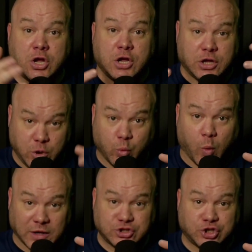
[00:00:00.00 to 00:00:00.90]
You
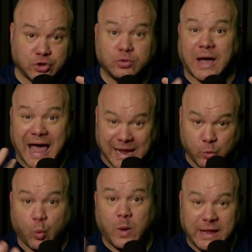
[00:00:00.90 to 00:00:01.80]
want to, I
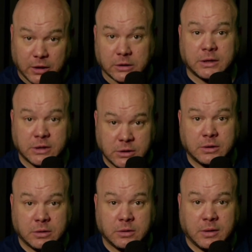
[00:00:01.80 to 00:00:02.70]
will
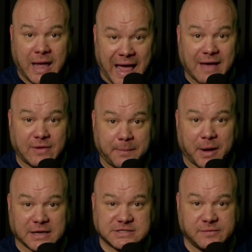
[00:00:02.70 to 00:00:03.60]
have a
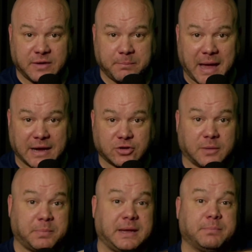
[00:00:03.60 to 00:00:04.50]
positive impact
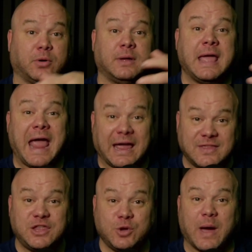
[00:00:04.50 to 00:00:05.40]
on people, and
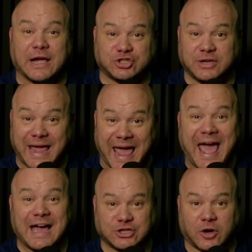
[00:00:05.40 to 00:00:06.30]
then you actually
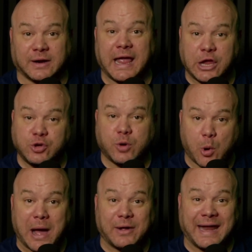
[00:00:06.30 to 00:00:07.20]
act on it and you go
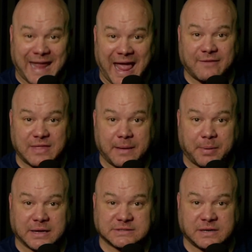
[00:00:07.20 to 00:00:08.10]
out and have that
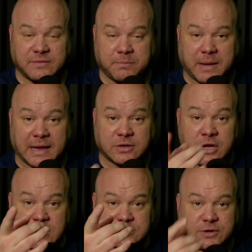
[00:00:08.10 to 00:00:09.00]
positive impact.
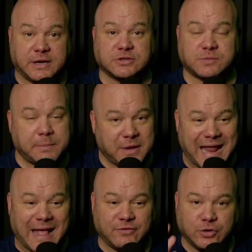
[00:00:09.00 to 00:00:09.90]
So here's what I'm going to
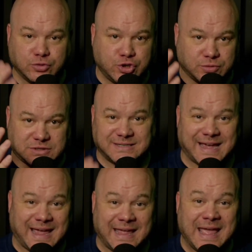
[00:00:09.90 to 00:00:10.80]
have you do
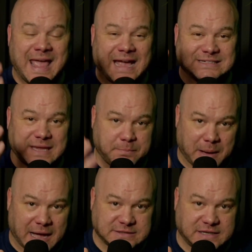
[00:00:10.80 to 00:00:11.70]
today as a
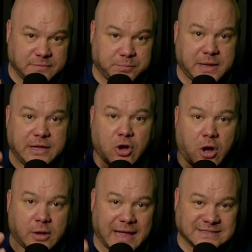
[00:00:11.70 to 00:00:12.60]
positive play
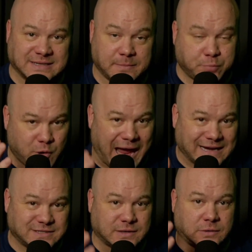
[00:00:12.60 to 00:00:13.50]
call, as a
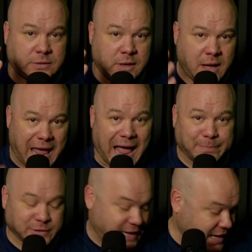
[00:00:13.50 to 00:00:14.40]
practical
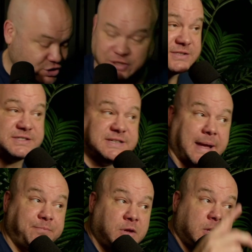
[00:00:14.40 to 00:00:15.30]
application
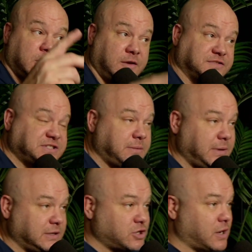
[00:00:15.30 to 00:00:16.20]
step. You've seen
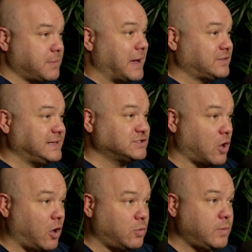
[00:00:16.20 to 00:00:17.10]
me talk about these
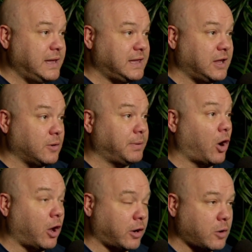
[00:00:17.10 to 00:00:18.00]
all week here, but
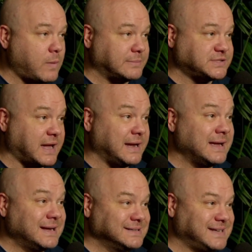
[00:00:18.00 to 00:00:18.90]
on our website,
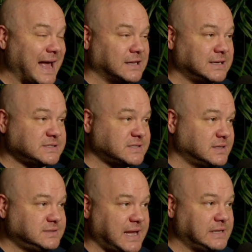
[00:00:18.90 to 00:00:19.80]
Dallas
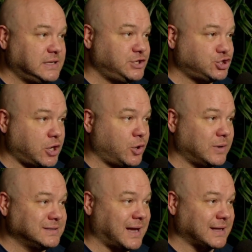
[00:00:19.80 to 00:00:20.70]
Daily
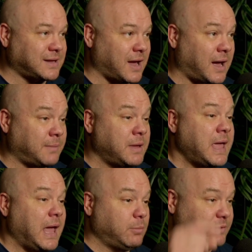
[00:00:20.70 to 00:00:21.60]
Show dot com,
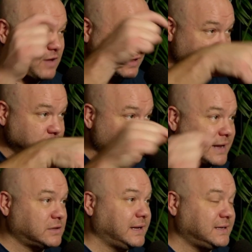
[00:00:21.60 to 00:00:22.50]
and we've got the
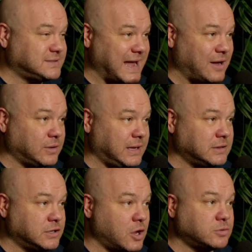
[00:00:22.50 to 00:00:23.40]
direct link down in
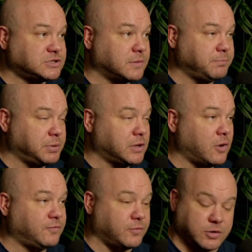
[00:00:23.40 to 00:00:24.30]
the notes
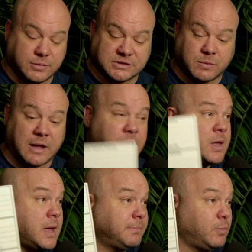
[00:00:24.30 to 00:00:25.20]
below for you as well.
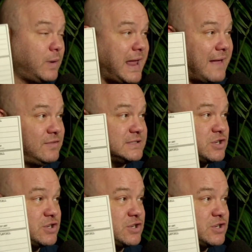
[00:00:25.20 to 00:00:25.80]
But we have this